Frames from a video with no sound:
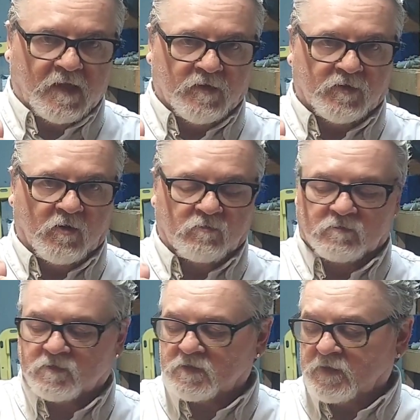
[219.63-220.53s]
and you don't
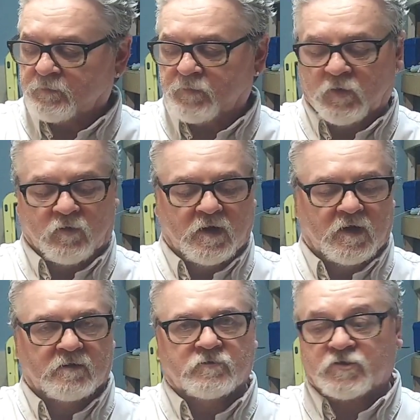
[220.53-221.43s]
clip
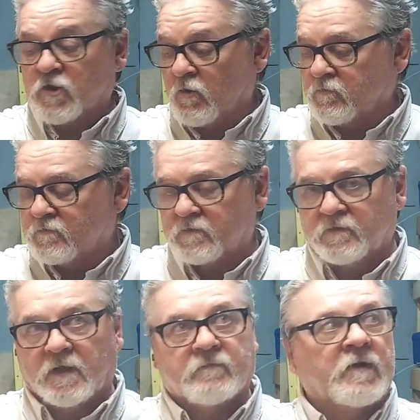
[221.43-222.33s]
your skirt
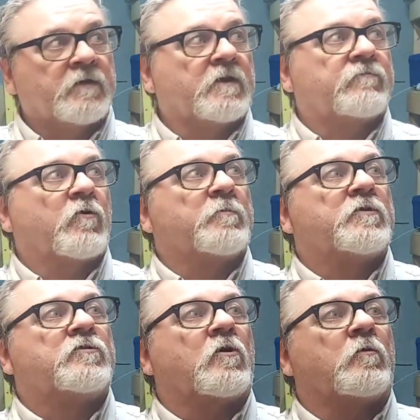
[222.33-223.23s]
and deform
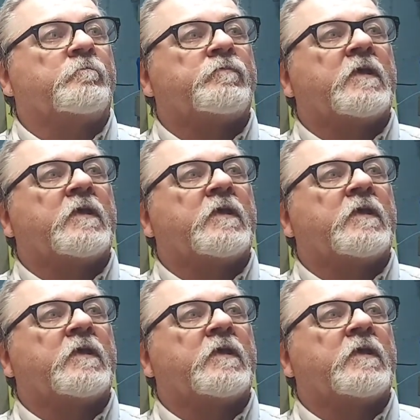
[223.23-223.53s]
your skirt.